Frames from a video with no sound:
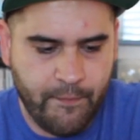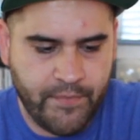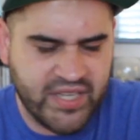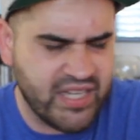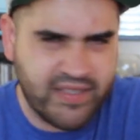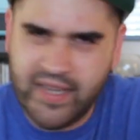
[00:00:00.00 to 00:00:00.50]

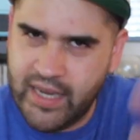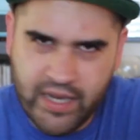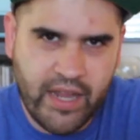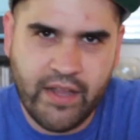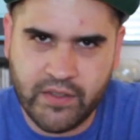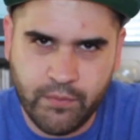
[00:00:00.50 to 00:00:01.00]
Since then,
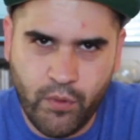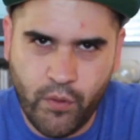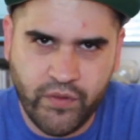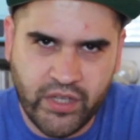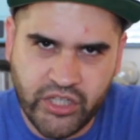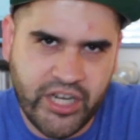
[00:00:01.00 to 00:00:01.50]
it's
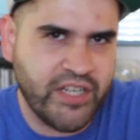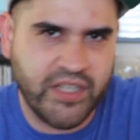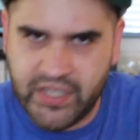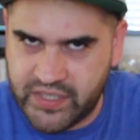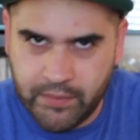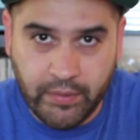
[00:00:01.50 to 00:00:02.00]
moved and changed
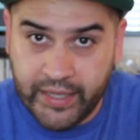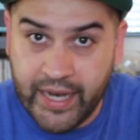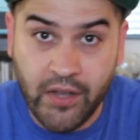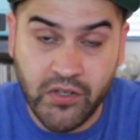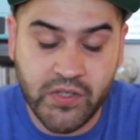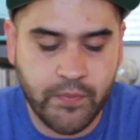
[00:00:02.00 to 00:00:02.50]
into something
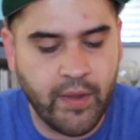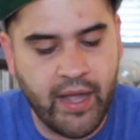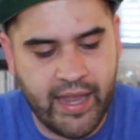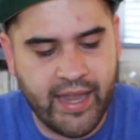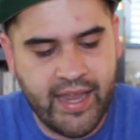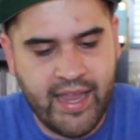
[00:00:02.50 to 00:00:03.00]
else.
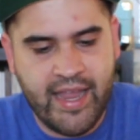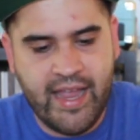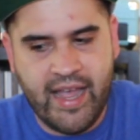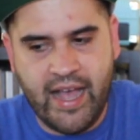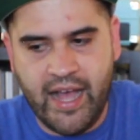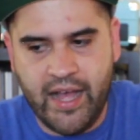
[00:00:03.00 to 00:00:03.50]
But
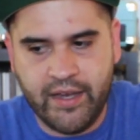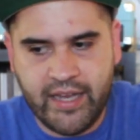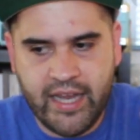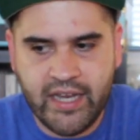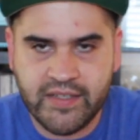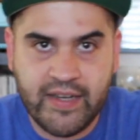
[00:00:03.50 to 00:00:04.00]

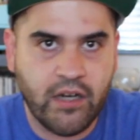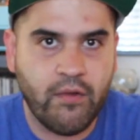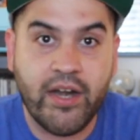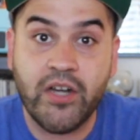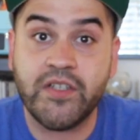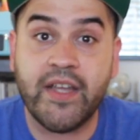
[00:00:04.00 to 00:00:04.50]
getting a stack of
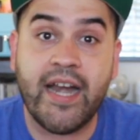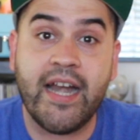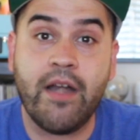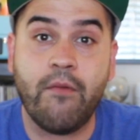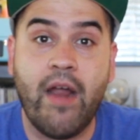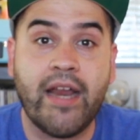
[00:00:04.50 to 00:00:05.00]
records that I
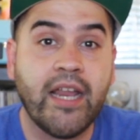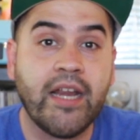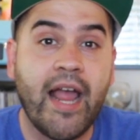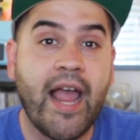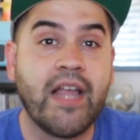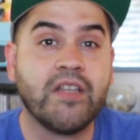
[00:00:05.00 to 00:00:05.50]
didn't
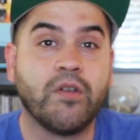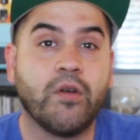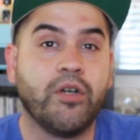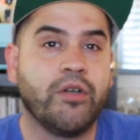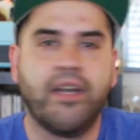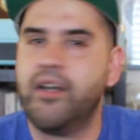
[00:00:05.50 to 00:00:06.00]
recognize
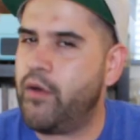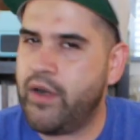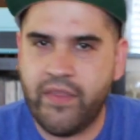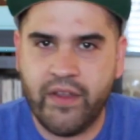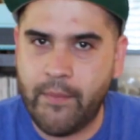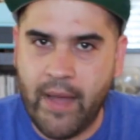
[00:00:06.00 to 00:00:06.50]
or didn't know
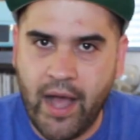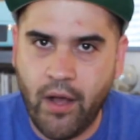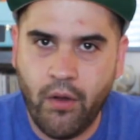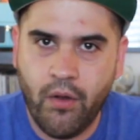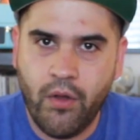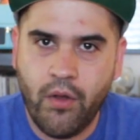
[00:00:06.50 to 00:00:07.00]
anything
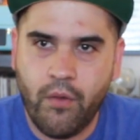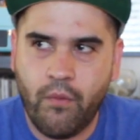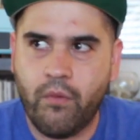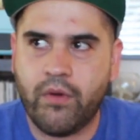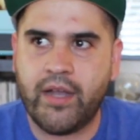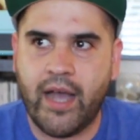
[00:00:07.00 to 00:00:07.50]
about
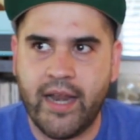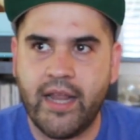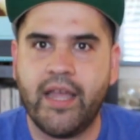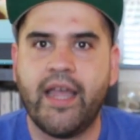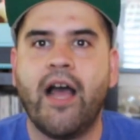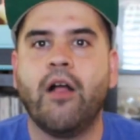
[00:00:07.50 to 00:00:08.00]
kind
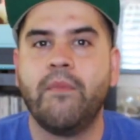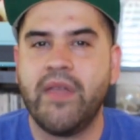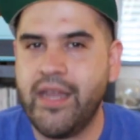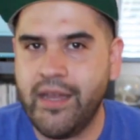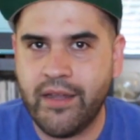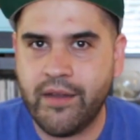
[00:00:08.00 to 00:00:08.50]
of helped
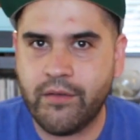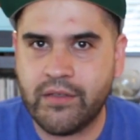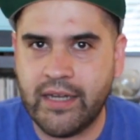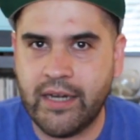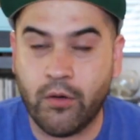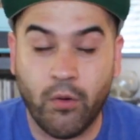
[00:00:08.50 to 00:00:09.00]
me
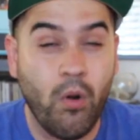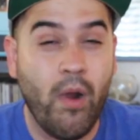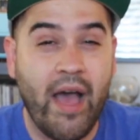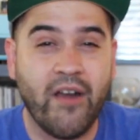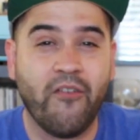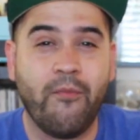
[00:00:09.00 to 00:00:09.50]
kind of grow
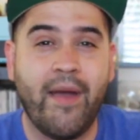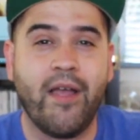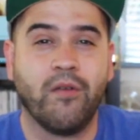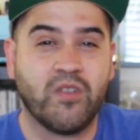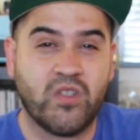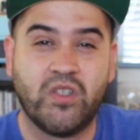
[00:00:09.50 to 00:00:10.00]
out of my
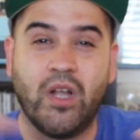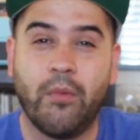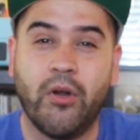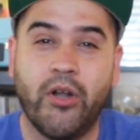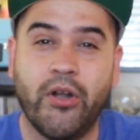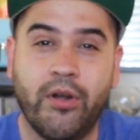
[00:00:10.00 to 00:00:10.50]
own
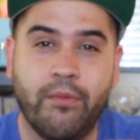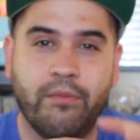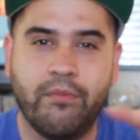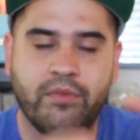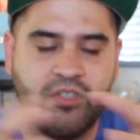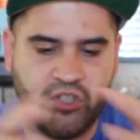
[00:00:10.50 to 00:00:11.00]
stubborn
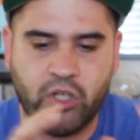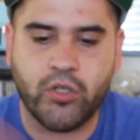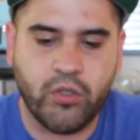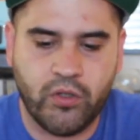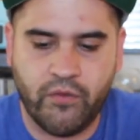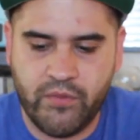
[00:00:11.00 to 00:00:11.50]

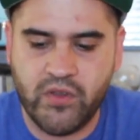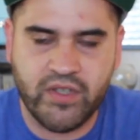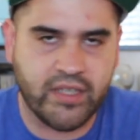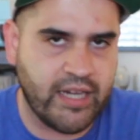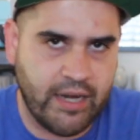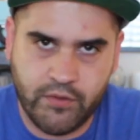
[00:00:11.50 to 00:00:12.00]
circle of
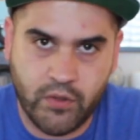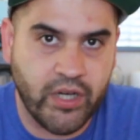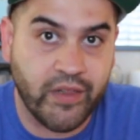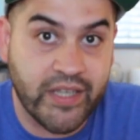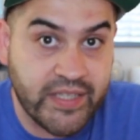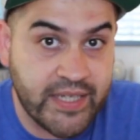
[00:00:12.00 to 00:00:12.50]
music that I was only
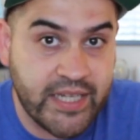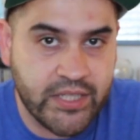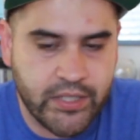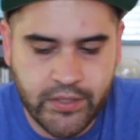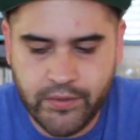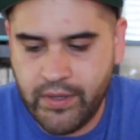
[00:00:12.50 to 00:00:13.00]
listening
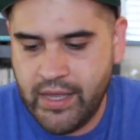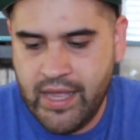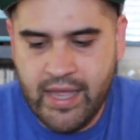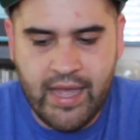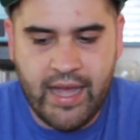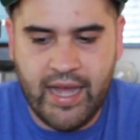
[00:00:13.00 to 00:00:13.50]
to.
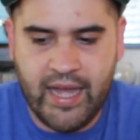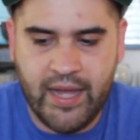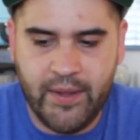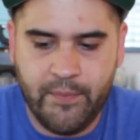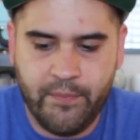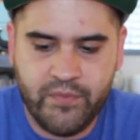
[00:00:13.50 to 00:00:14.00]

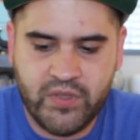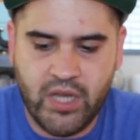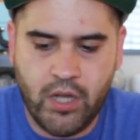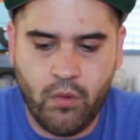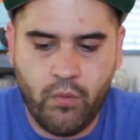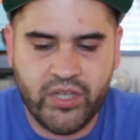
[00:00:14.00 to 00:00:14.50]

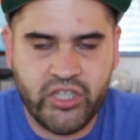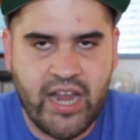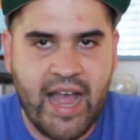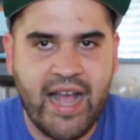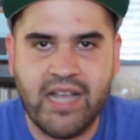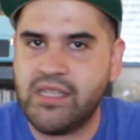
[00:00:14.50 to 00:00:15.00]
So with
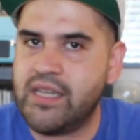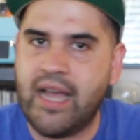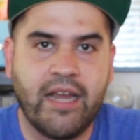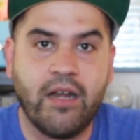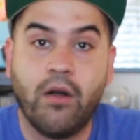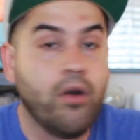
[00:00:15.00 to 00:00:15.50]
jazz,
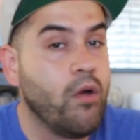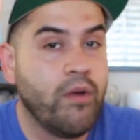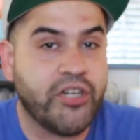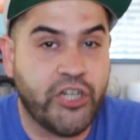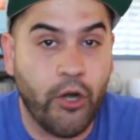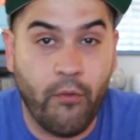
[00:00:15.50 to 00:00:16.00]
don't know
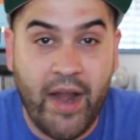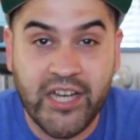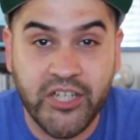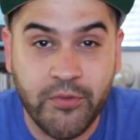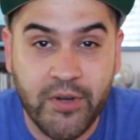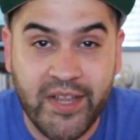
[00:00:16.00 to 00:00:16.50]
which
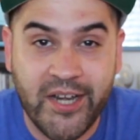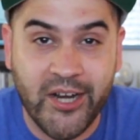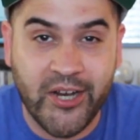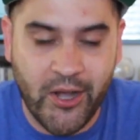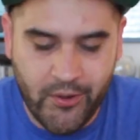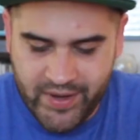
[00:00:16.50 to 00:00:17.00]
direction really to
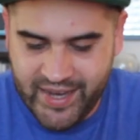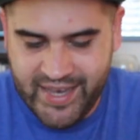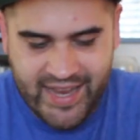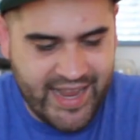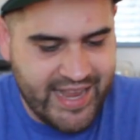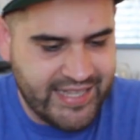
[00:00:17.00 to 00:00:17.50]
go in.
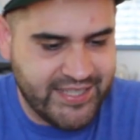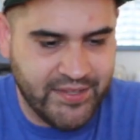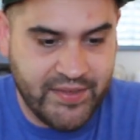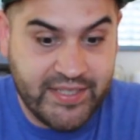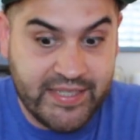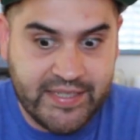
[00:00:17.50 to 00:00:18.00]

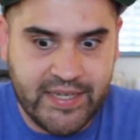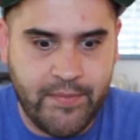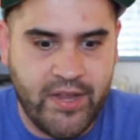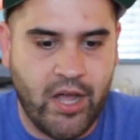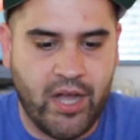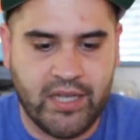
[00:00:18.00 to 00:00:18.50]
So this is going to
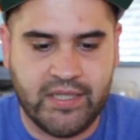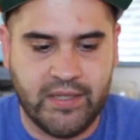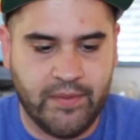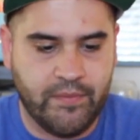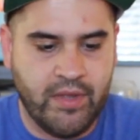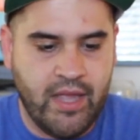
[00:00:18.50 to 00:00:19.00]
be
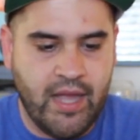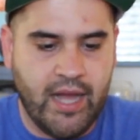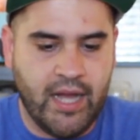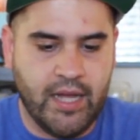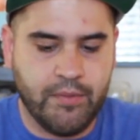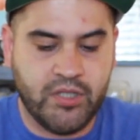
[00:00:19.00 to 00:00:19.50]
awesome.
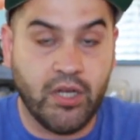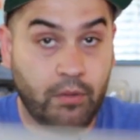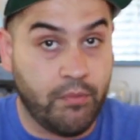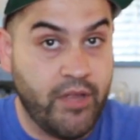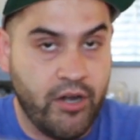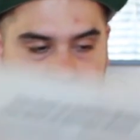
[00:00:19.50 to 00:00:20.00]

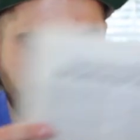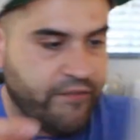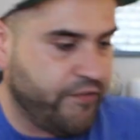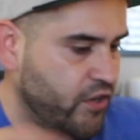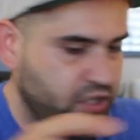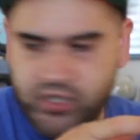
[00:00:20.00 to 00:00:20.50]
So there's the
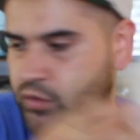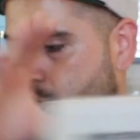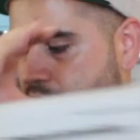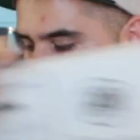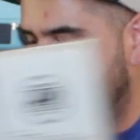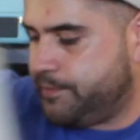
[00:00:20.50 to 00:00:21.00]
first
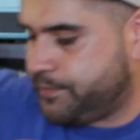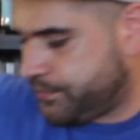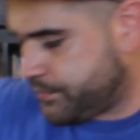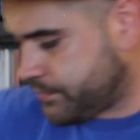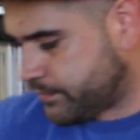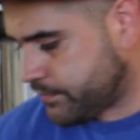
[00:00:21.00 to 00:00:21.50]
one.
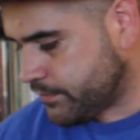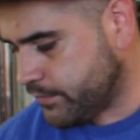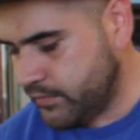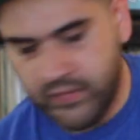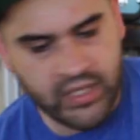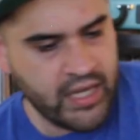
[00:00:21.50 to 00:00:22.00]

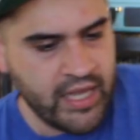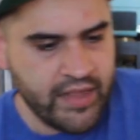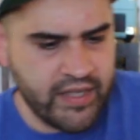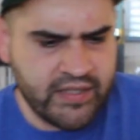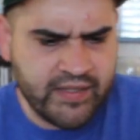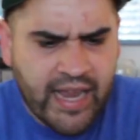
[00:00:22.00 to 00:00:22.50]

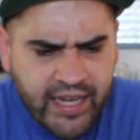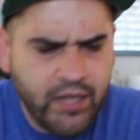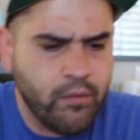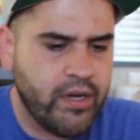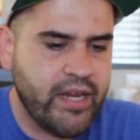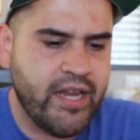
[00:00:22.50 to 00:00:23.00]
The
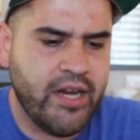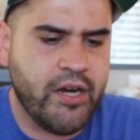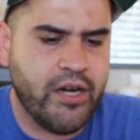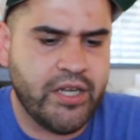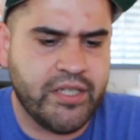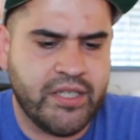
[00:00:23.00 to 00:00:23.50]
second one
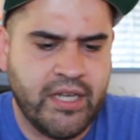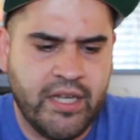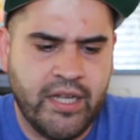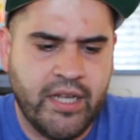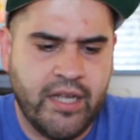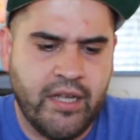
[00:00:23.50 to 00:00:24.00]
here is
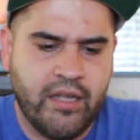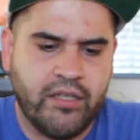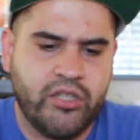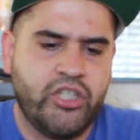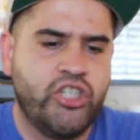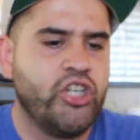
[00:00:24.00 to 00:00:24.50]

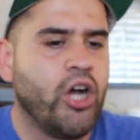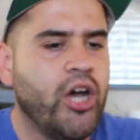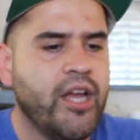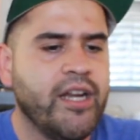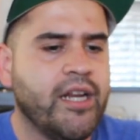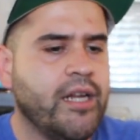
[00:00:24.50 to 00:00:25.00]

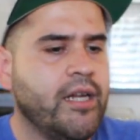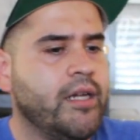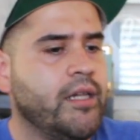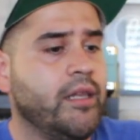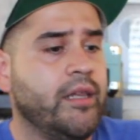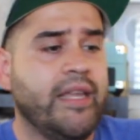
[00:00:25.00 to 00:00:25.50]
John
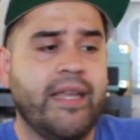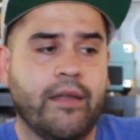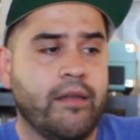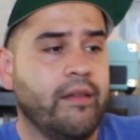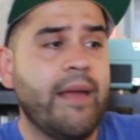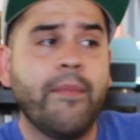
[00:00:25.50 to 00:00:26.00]

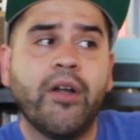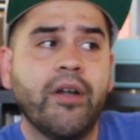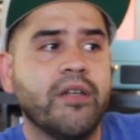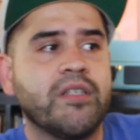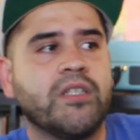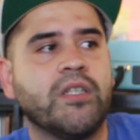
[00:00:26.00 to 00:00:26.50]

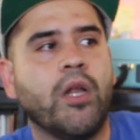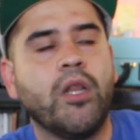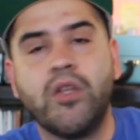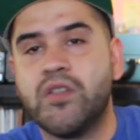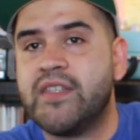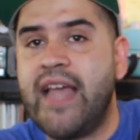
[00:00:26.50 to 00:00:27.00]
Clemmer
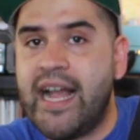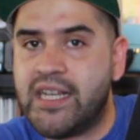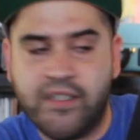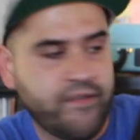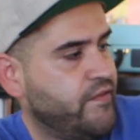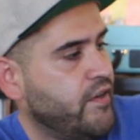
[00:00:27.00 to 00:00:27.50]
Solo
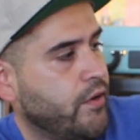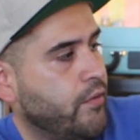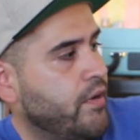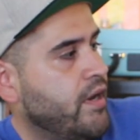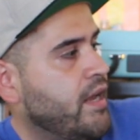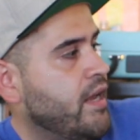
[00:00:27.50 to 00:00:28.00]
Saxophone.
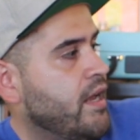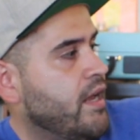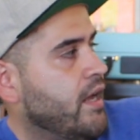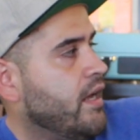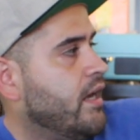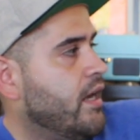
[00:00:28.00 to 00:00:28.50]

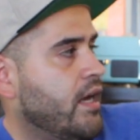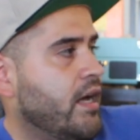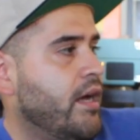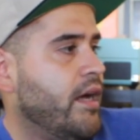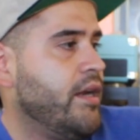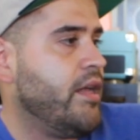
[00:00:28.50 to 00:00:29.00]

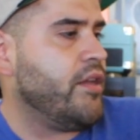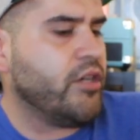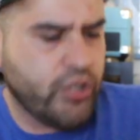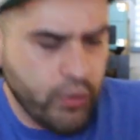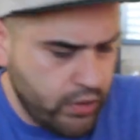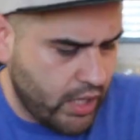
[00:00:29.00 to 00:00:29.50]
Another
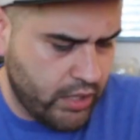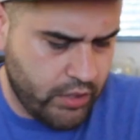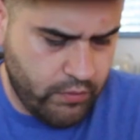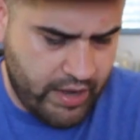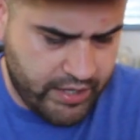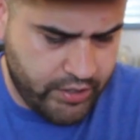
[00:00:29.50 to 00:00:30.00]

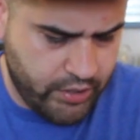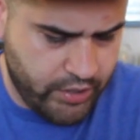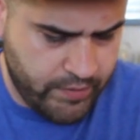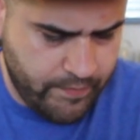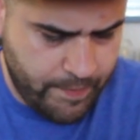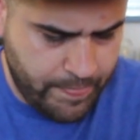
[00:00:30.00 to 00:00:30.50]
$2 record.